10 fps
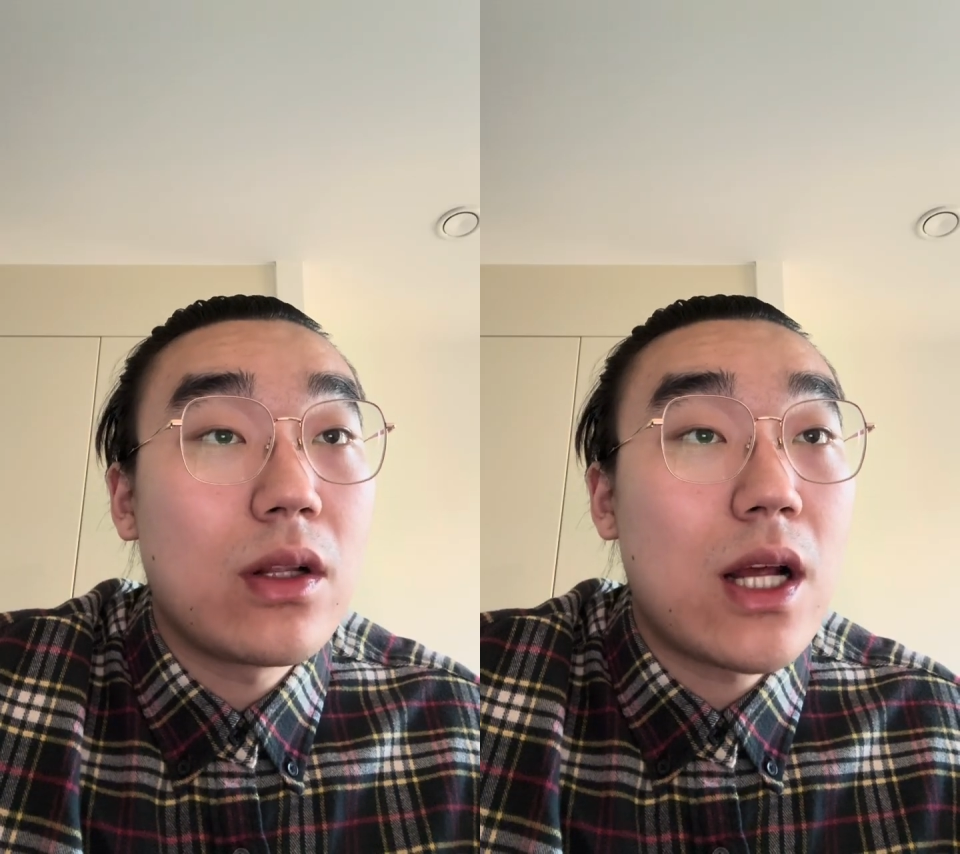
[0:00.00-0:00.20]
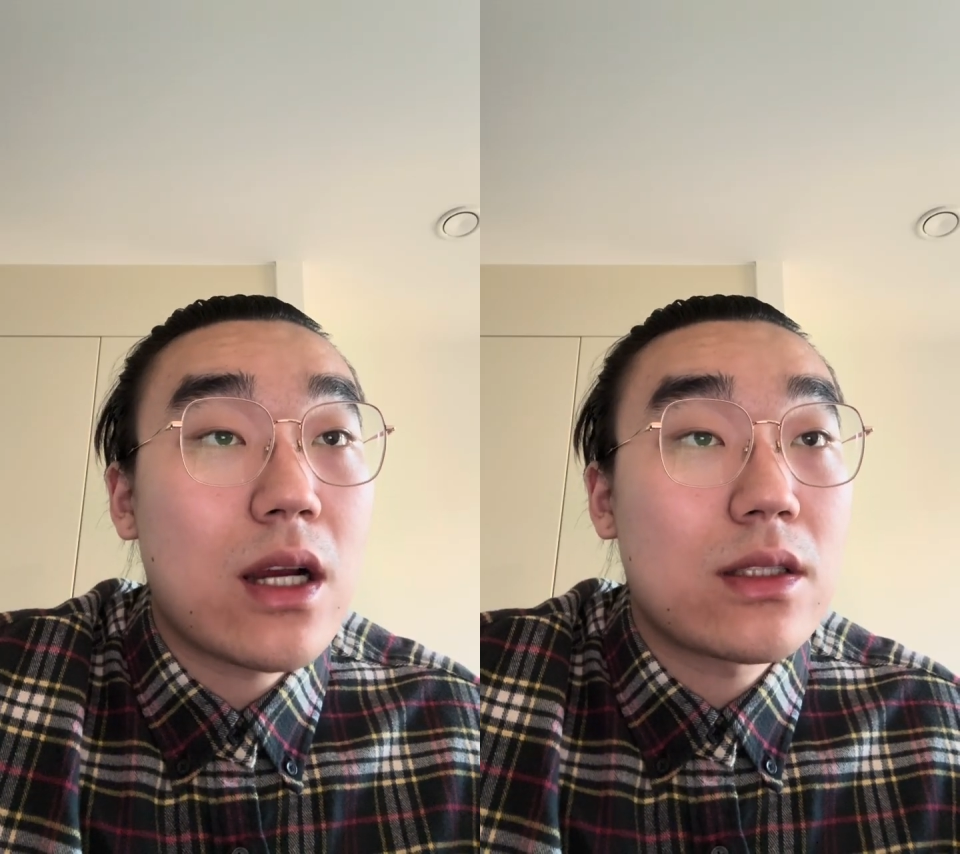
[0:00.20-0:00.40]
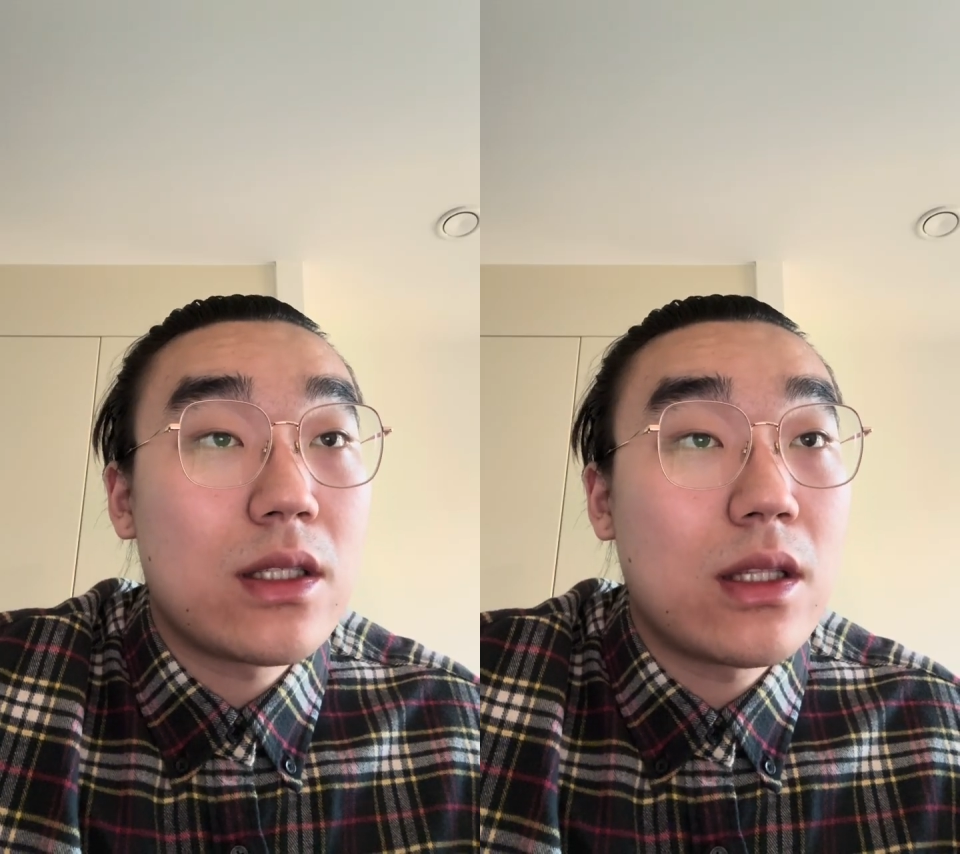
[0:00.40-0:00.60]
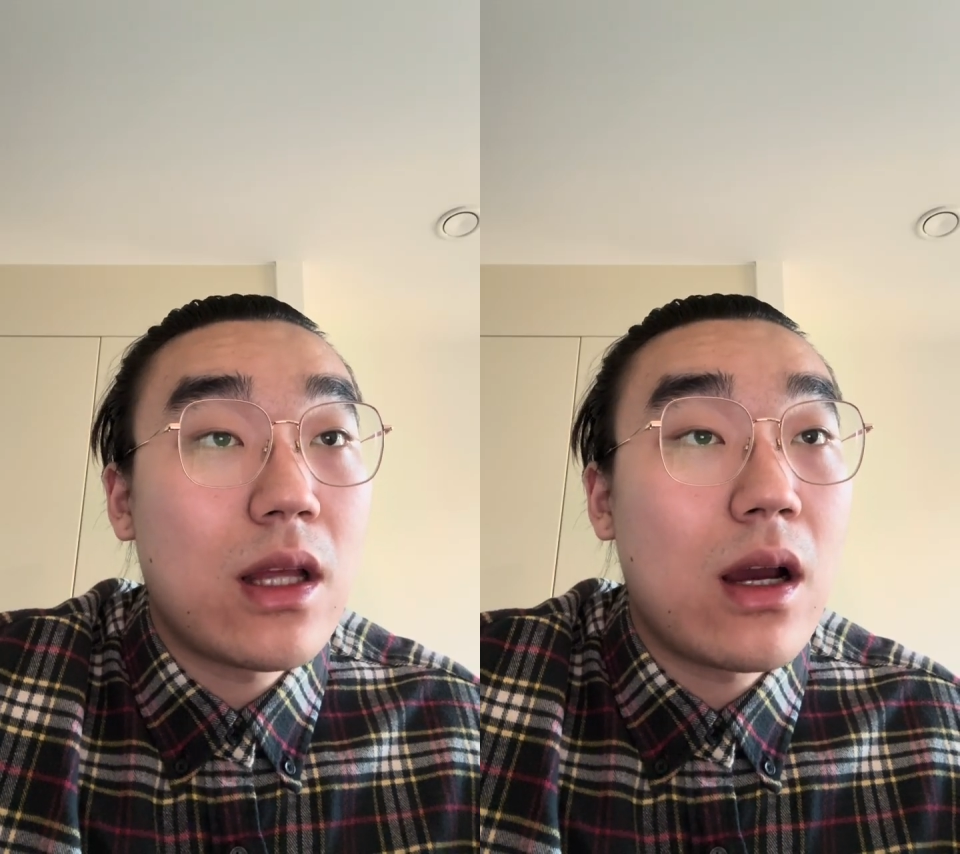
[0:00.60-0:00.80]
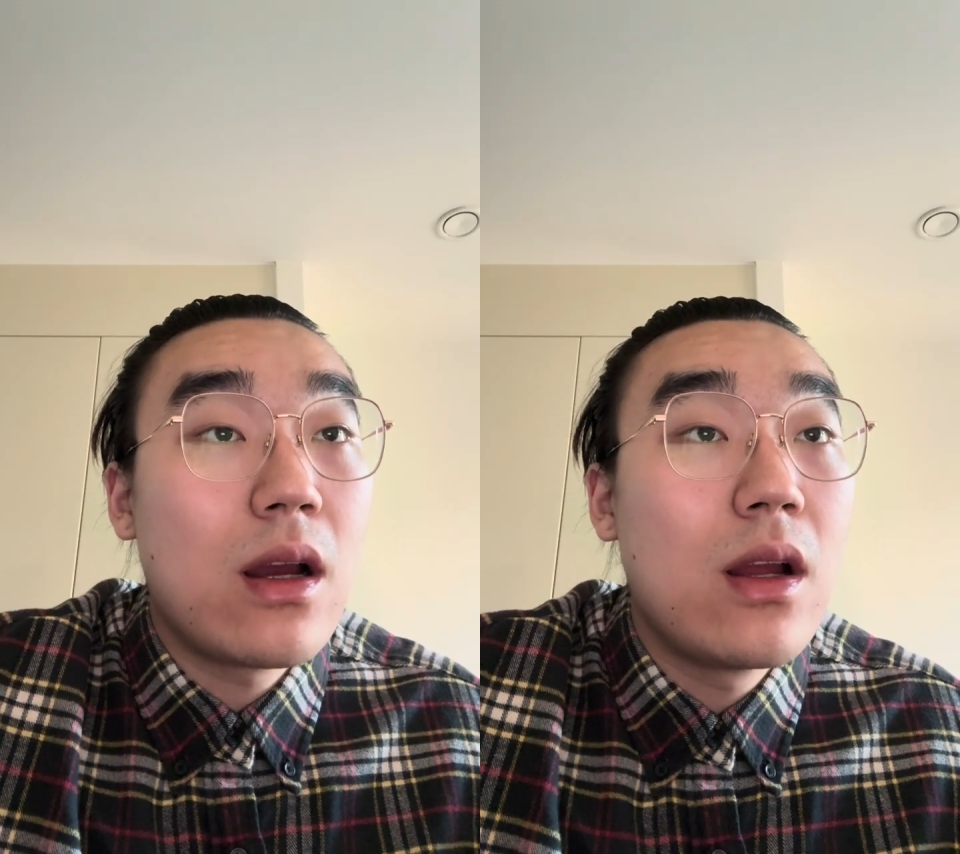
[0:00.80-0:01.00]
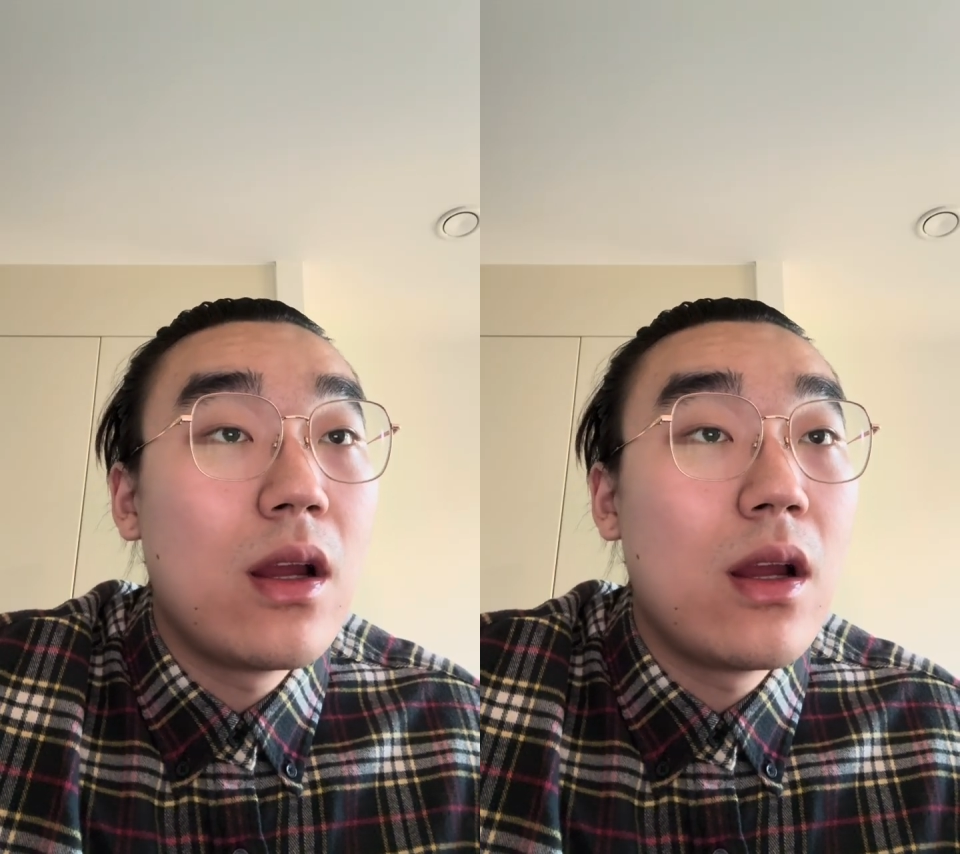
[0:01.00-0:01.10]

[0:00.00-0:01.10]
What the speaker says: legacy that